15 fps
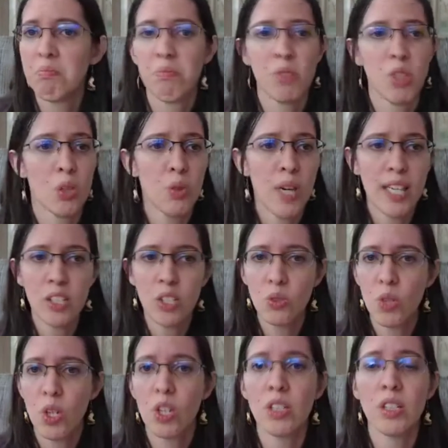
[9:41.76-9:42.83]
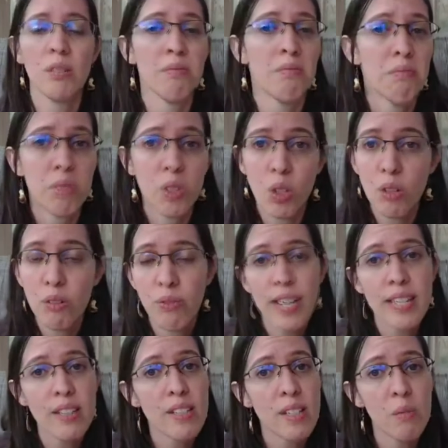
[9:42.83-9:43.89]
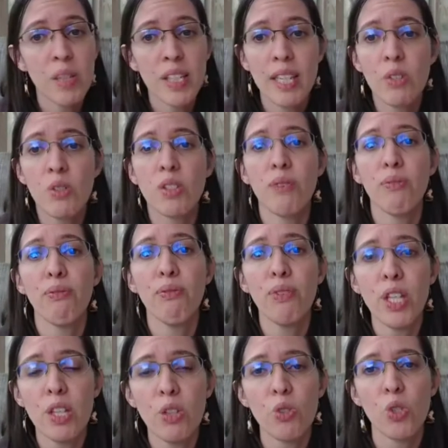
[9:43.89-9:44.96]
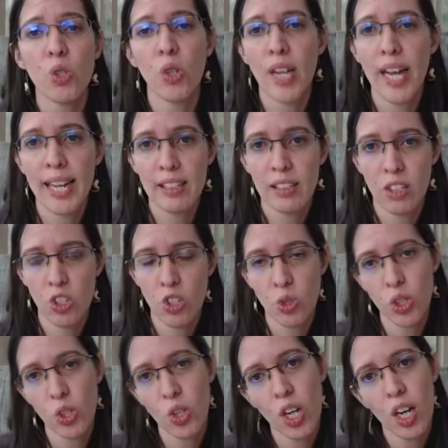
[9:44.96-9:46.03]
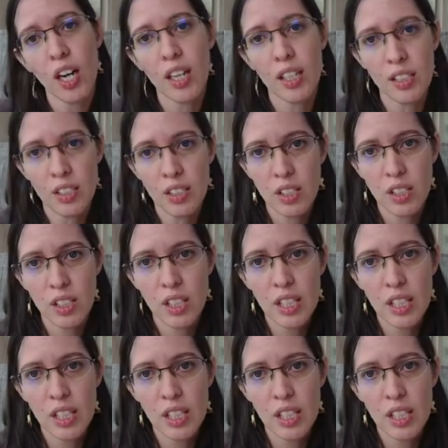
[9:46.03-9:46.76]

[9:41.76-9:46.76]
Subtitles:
No right or wrong. Go find someone else that feels connected to your heart.